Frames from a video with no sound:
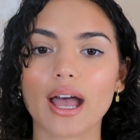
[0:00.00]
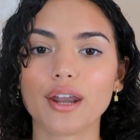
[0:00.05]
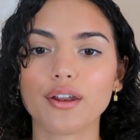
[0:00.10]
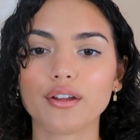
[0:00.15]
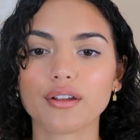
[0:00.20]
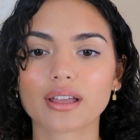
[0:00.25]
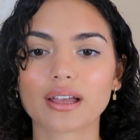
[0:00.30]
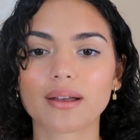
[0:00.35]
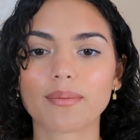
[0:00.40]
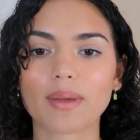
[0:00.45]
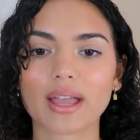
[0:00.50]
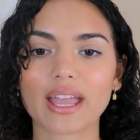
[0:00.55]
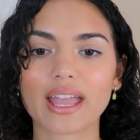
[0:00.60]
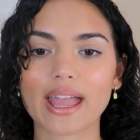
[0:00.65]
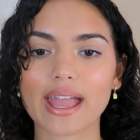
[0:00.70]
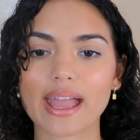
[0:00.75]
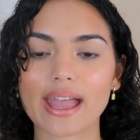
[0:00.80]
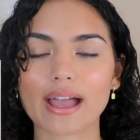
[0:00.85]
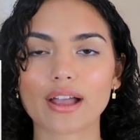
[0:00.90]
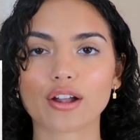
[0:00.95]
I don't cut my
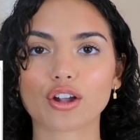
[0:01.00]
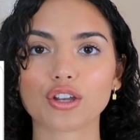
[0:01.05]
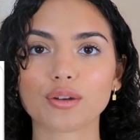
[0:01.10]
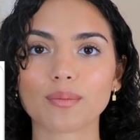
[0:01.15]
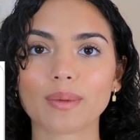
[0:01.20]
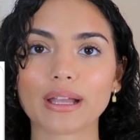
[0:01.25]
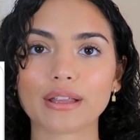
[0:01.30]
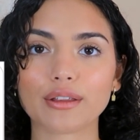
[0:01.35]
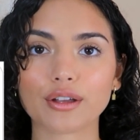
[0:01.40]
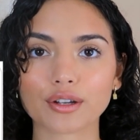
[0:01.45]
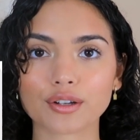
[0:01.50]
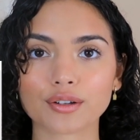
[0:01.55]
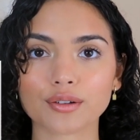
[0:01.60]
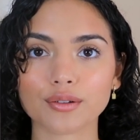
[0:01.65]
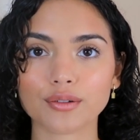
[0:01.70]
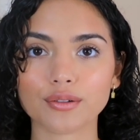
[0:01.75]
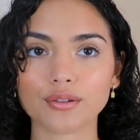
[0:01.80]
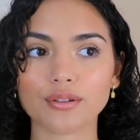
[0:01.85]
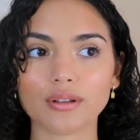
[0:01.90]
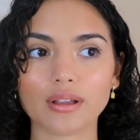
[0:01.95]
hair. I go to my
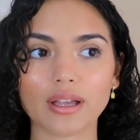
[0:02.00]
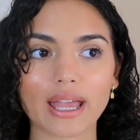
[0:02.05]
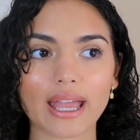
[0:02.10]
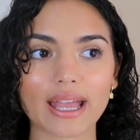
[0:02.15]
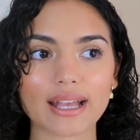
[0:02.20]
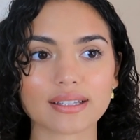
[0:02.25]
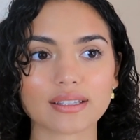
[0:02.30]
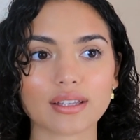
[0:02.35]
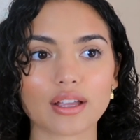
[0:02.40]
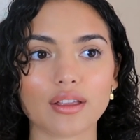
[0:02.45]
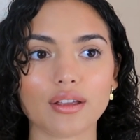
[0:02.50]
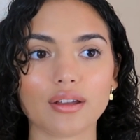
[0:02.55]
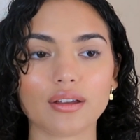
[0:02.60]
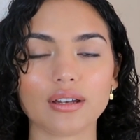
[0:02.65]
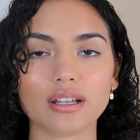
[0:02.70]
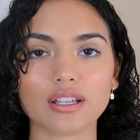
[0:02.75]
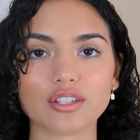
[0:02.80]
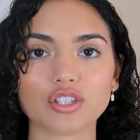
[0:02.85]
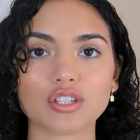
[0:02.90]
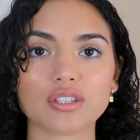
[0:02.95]
local hair salon.
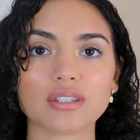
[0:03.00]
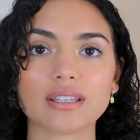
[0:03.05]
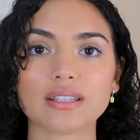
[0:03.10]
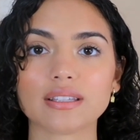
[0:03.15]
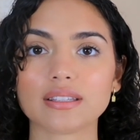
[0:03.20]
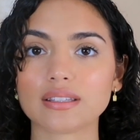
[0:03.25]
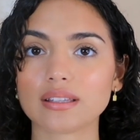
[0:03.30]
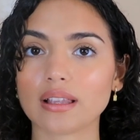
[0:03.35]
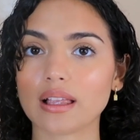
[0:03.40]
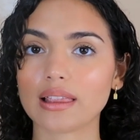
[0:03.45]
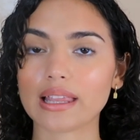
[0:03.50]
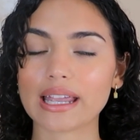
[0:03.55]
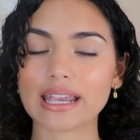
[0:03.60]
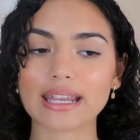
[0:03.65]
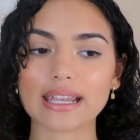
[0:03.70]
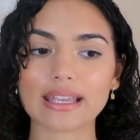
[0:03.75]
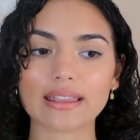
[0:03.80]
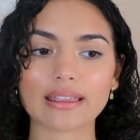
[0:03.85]
It's just this lady